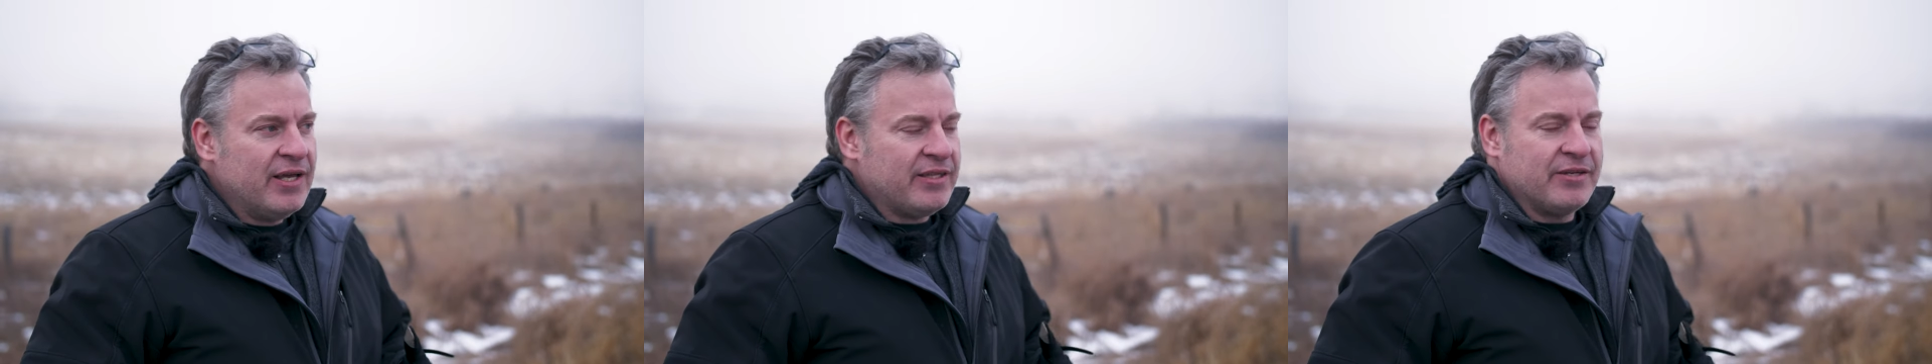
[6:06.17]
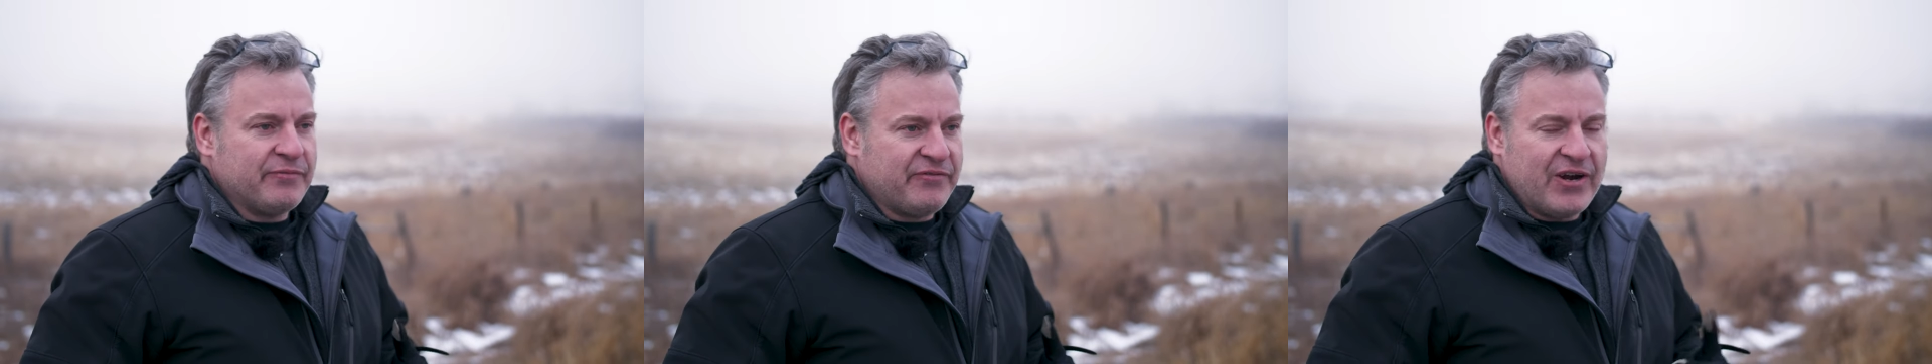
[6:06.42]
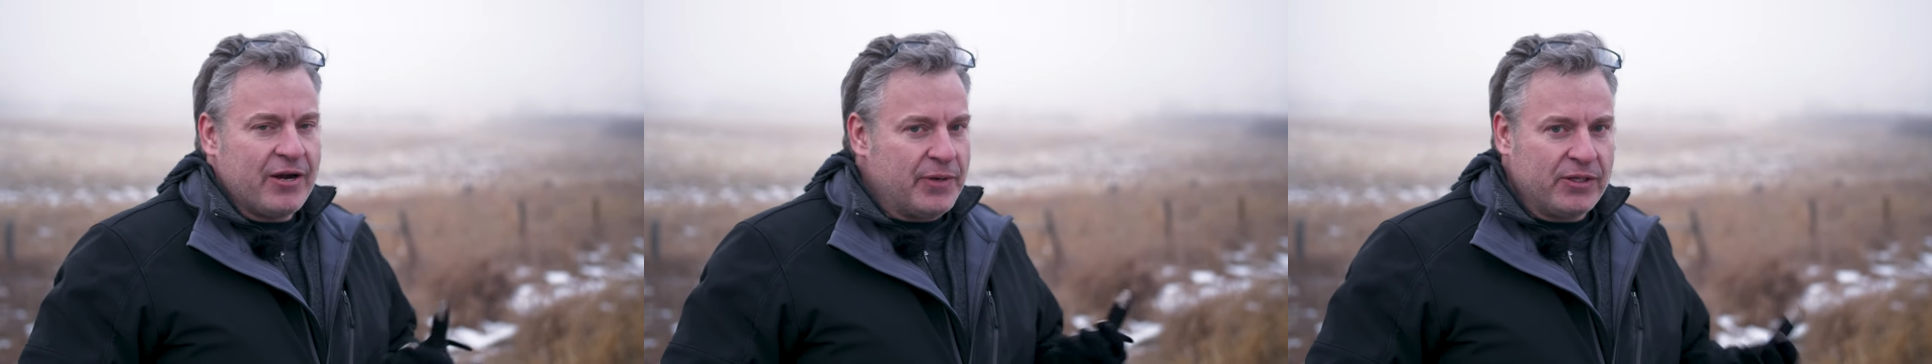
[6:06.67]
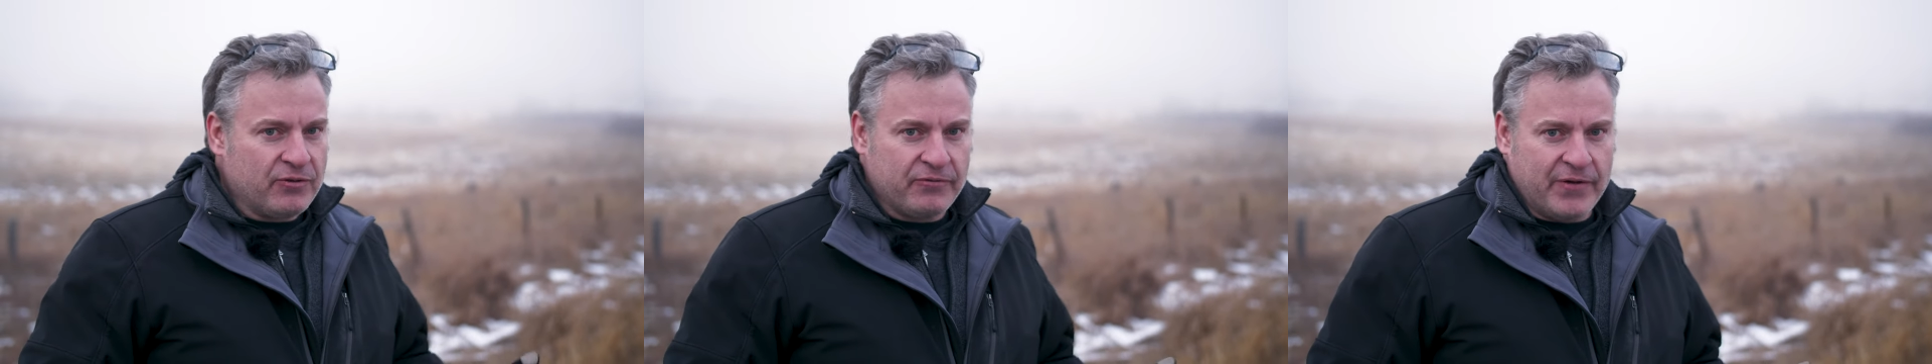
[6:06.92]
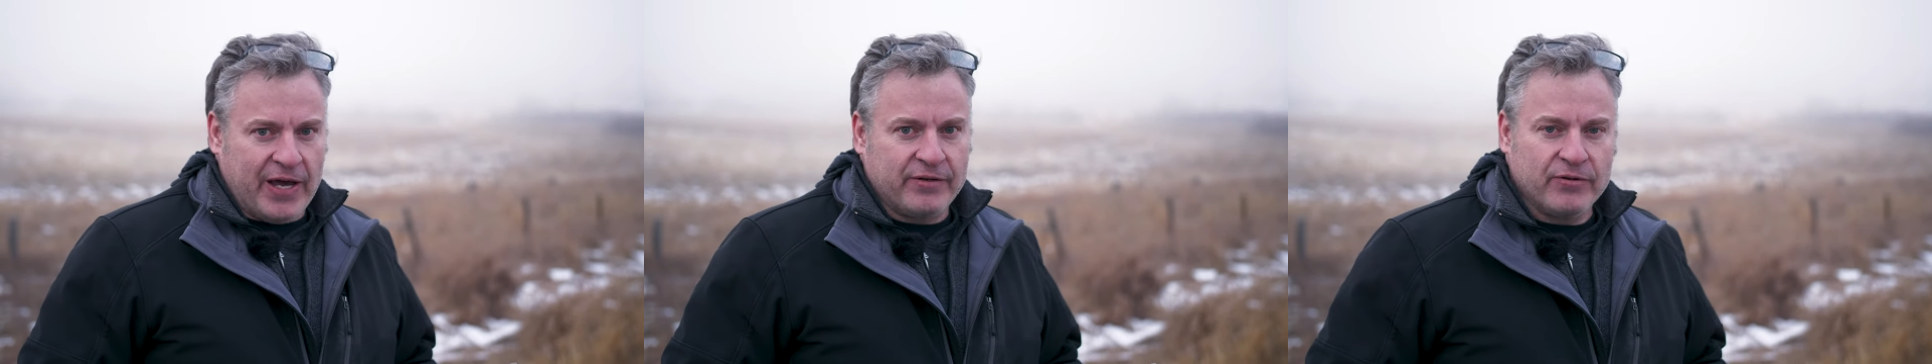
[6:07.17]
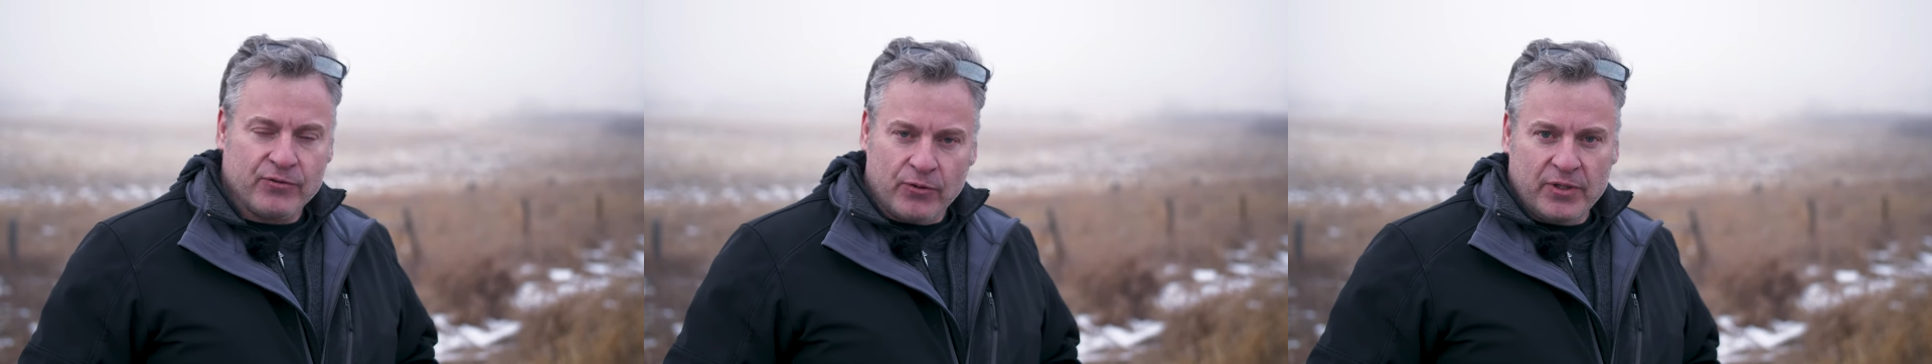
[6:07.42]
the environmental
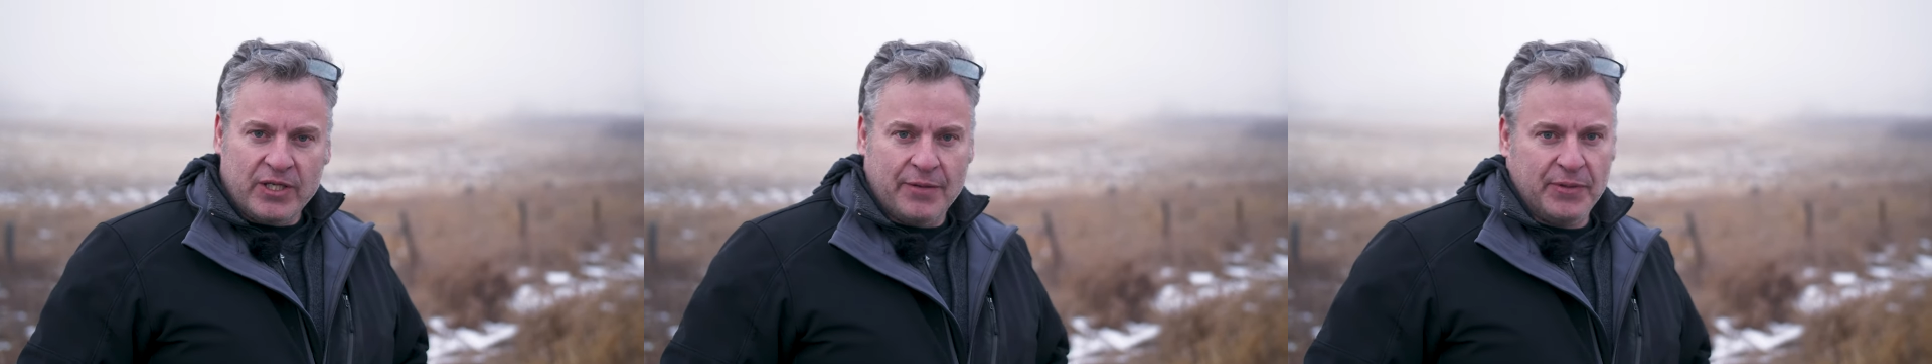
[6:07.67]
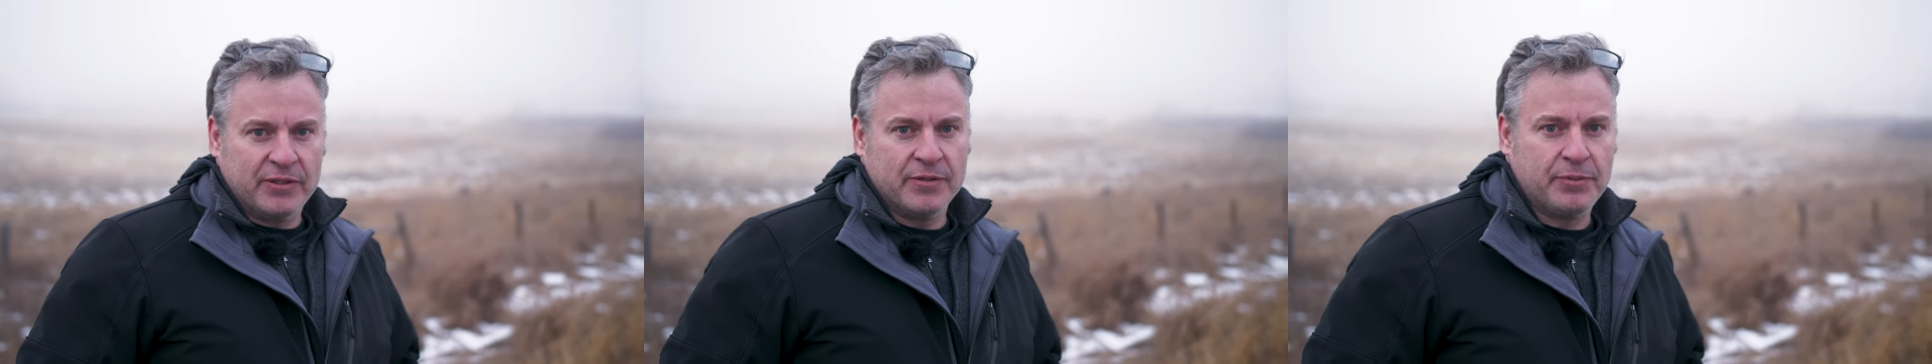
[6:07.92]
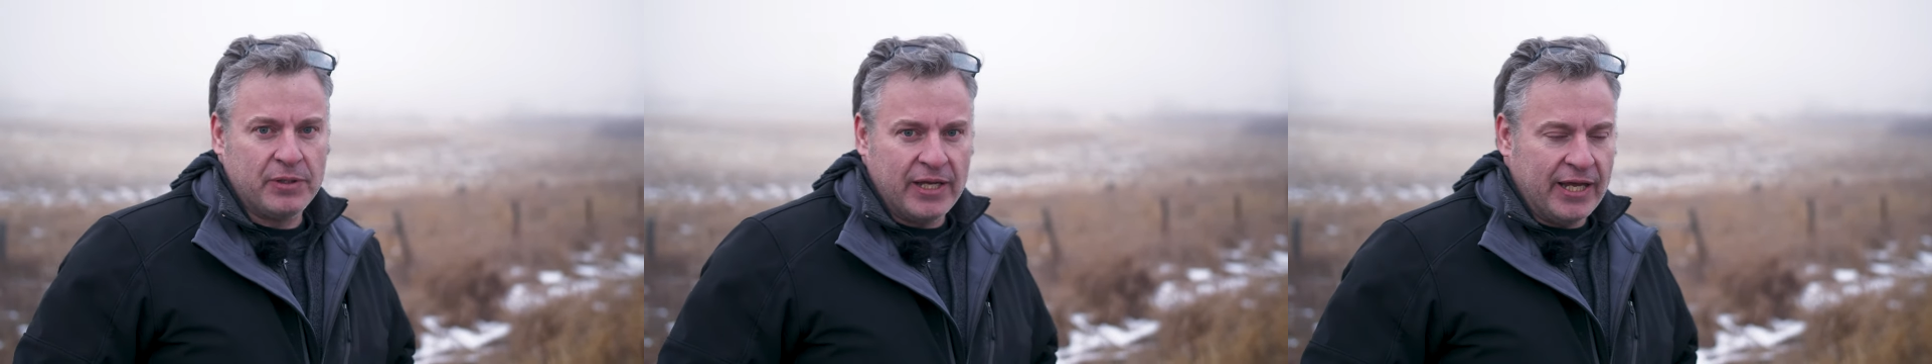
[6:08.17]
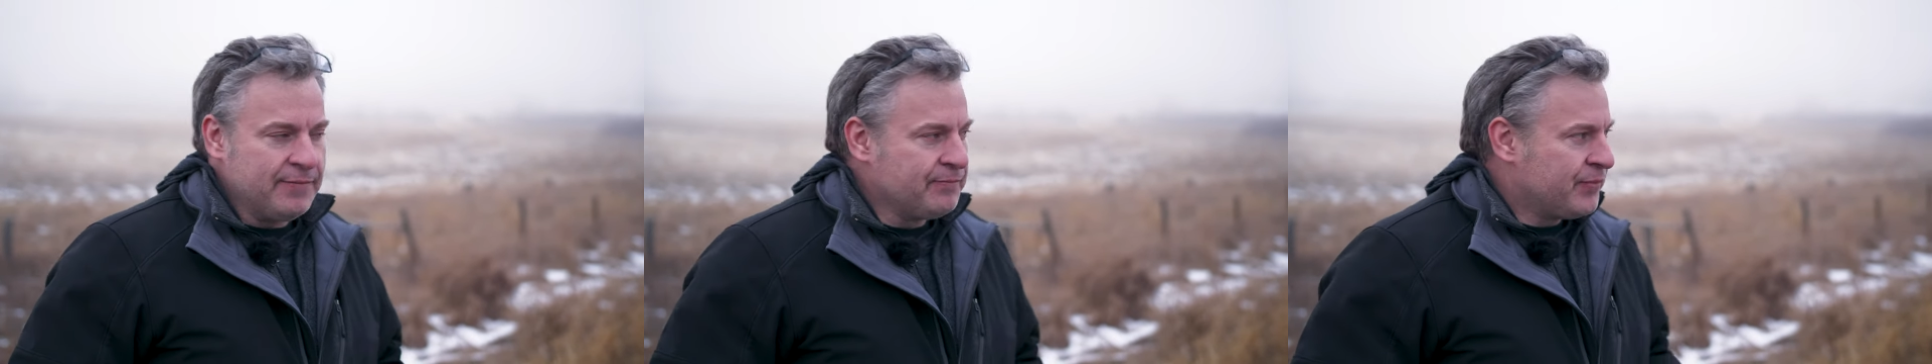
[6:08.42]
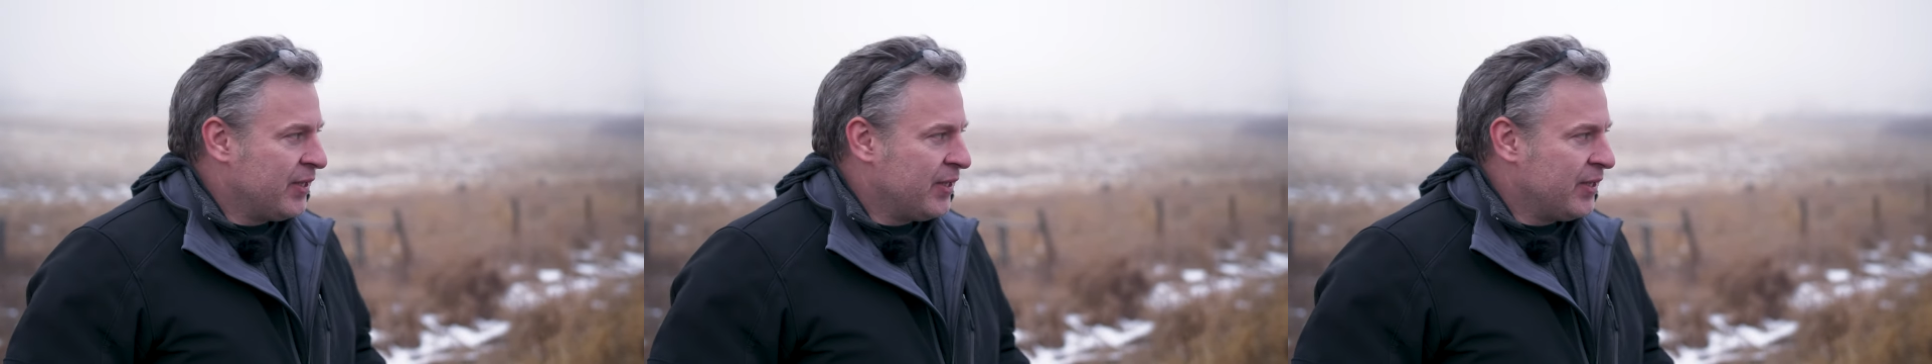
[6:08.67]
factors certainly come into play.